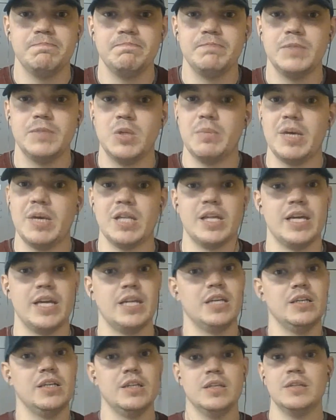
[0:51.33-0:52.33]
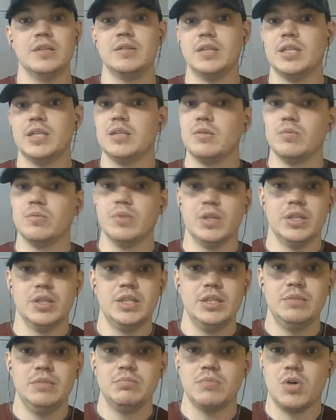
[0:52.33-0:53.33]
You may land in a
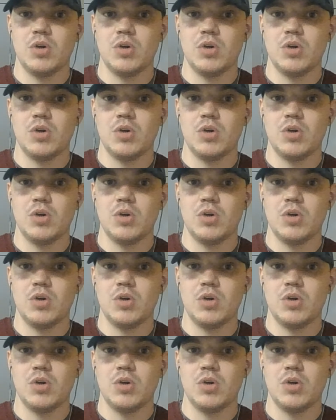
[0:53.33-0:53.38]
really